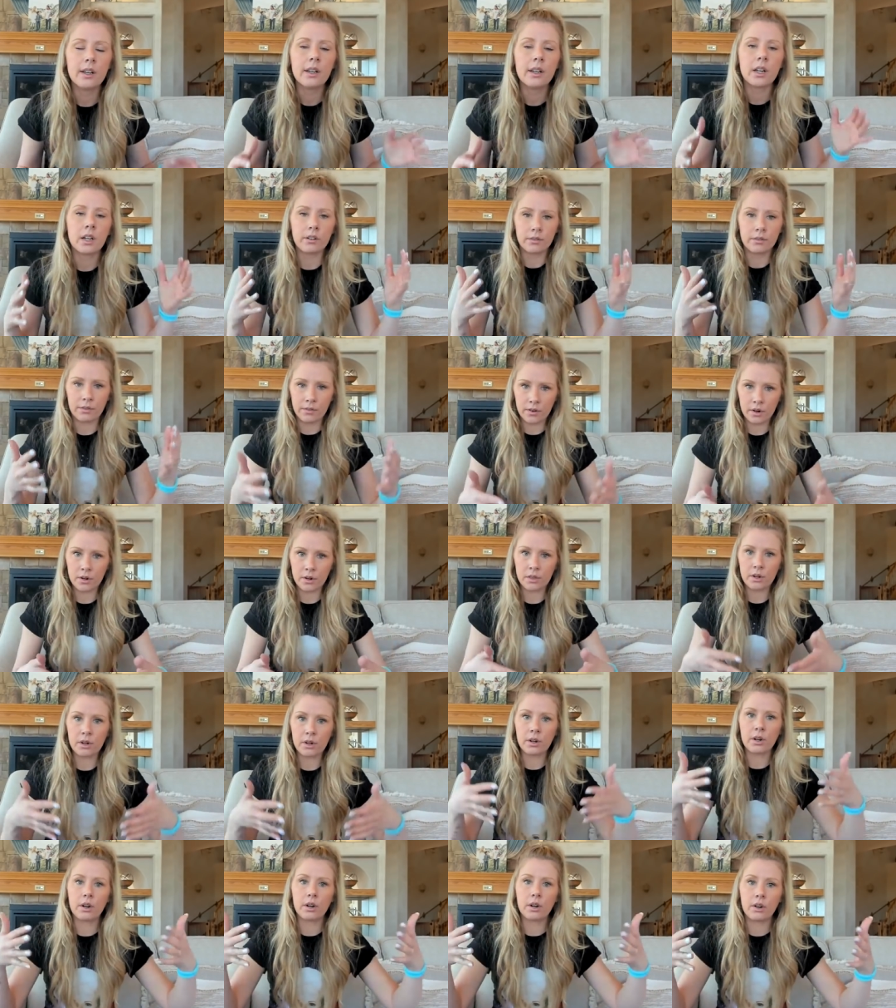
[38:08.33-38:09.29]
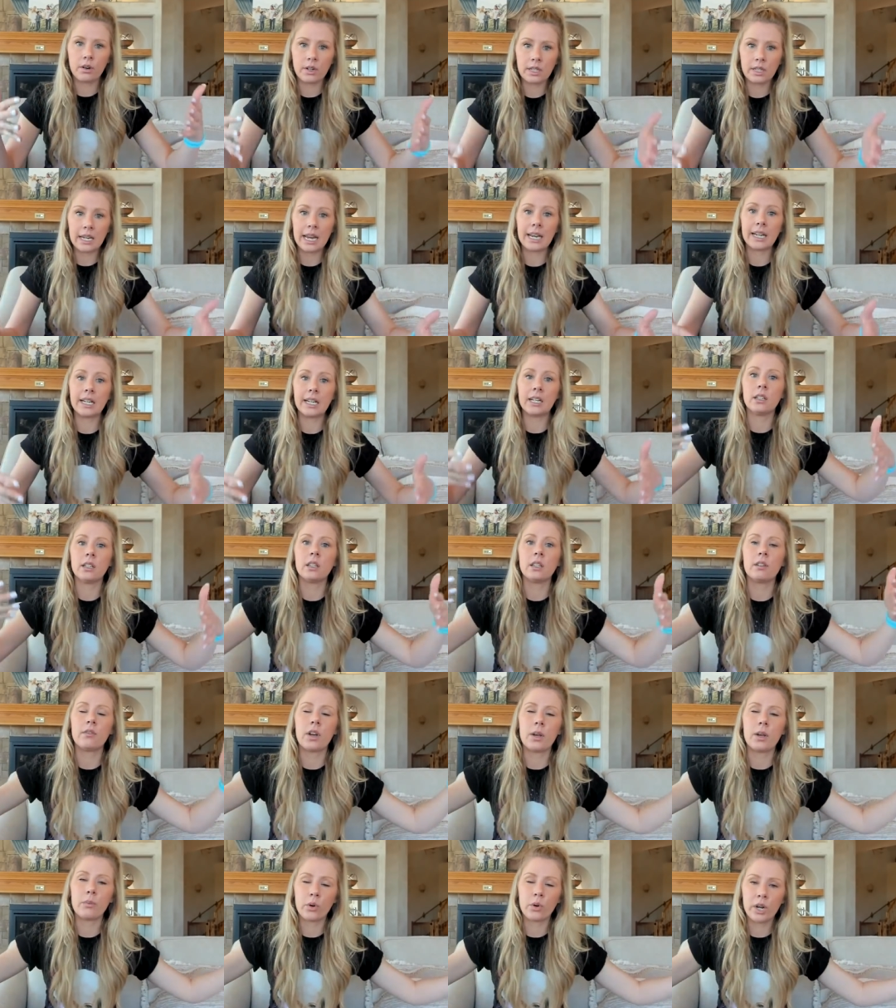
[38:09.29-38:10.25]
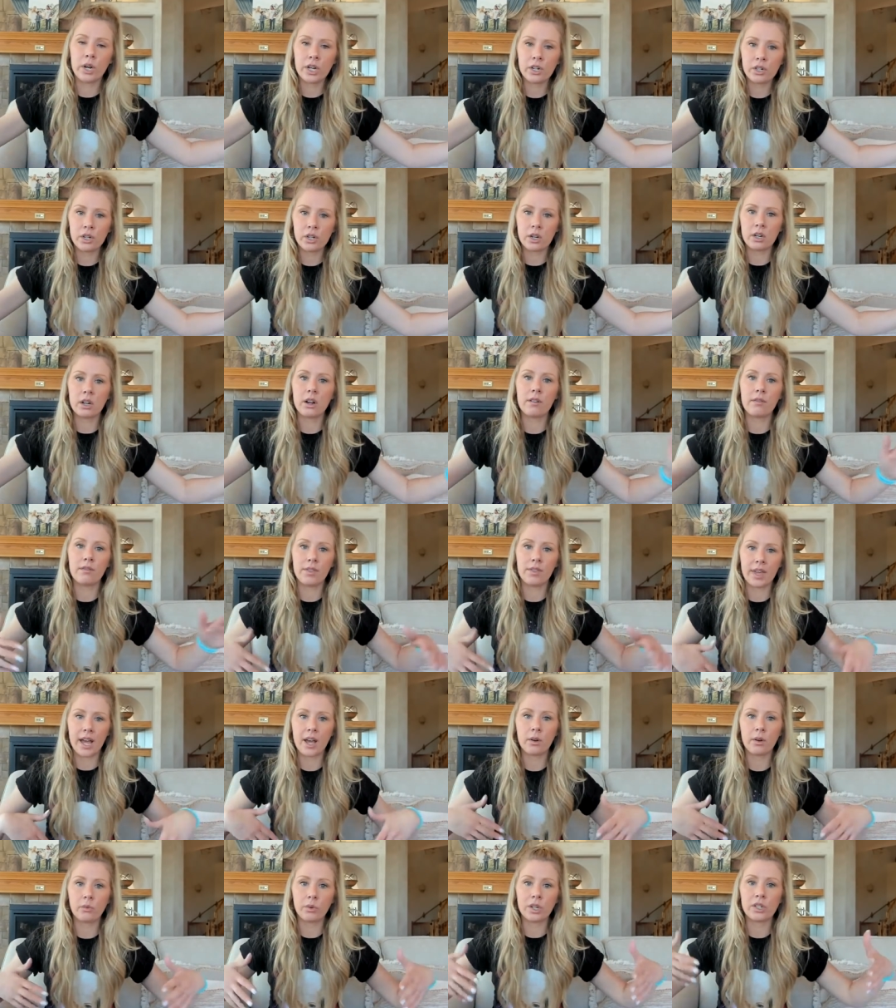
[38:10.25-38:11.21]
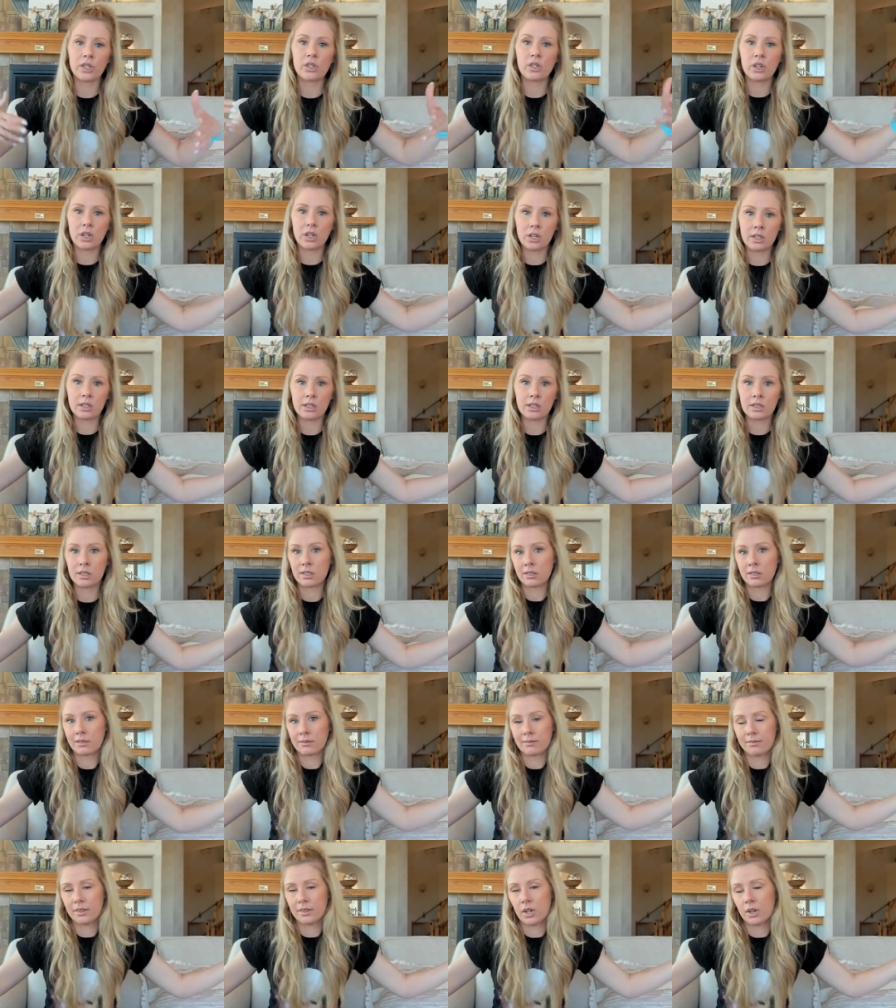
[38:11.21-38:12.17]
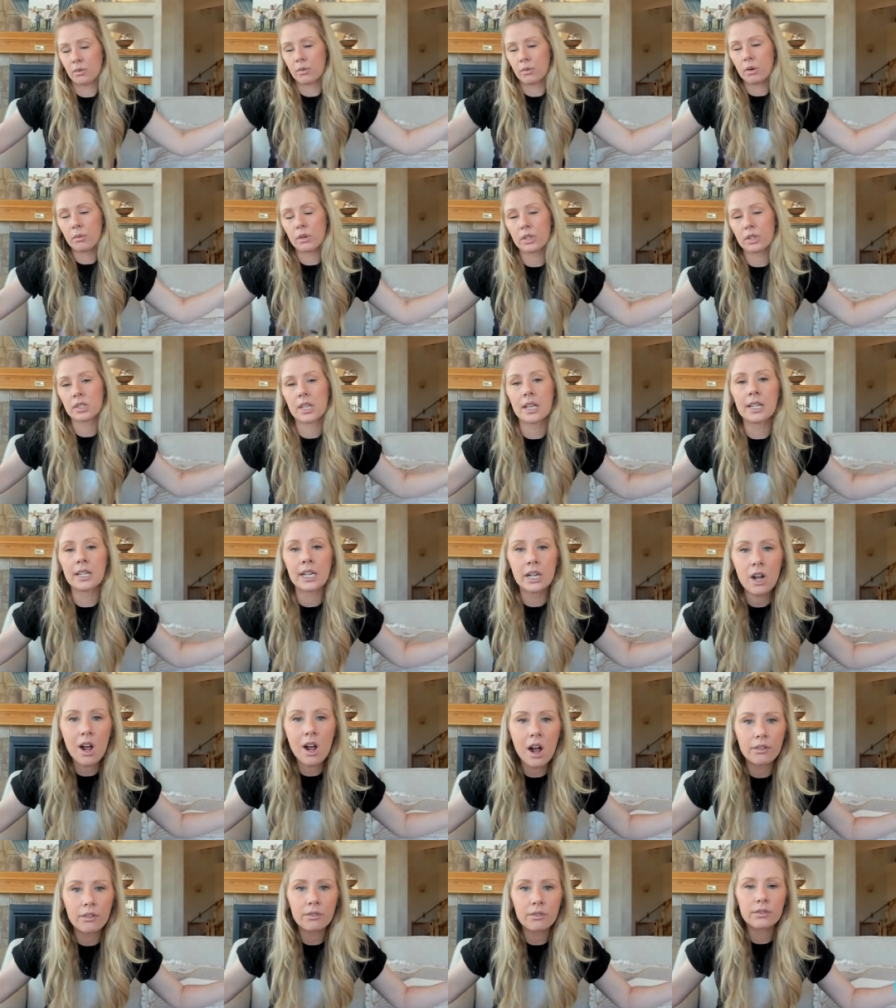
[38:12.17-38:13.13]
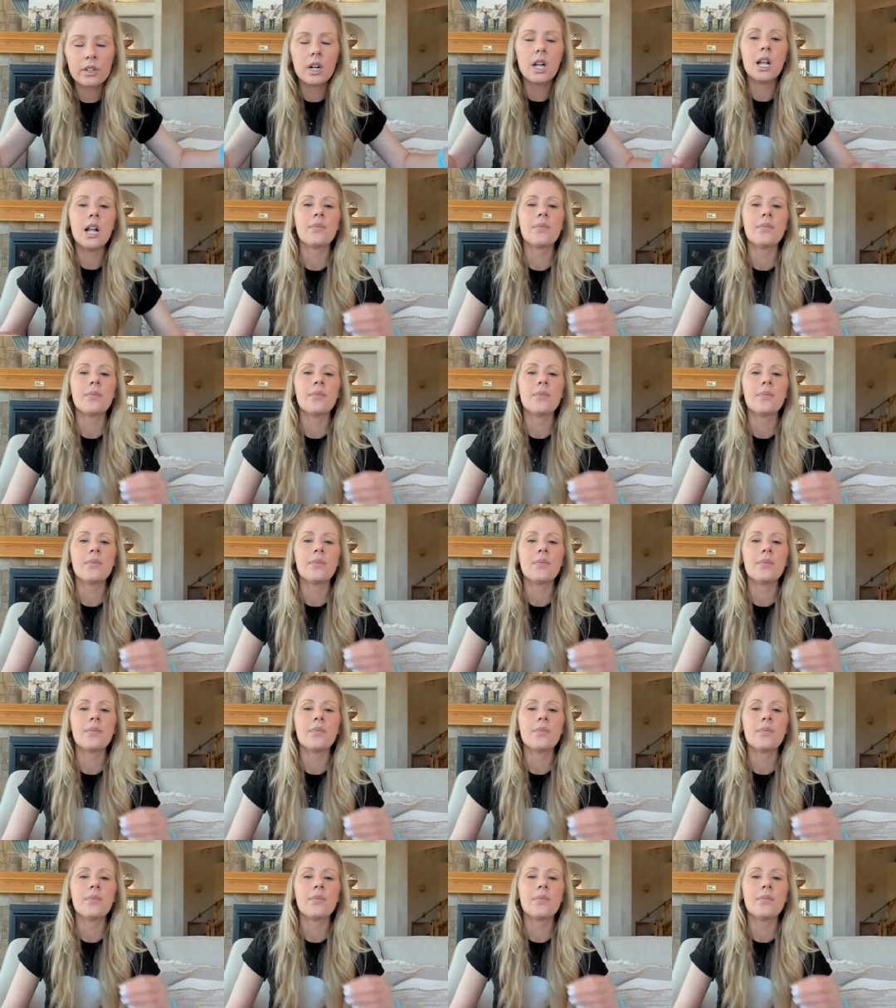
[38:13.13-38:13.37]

and further creating the vibration of that which is, you know, what we're sending off.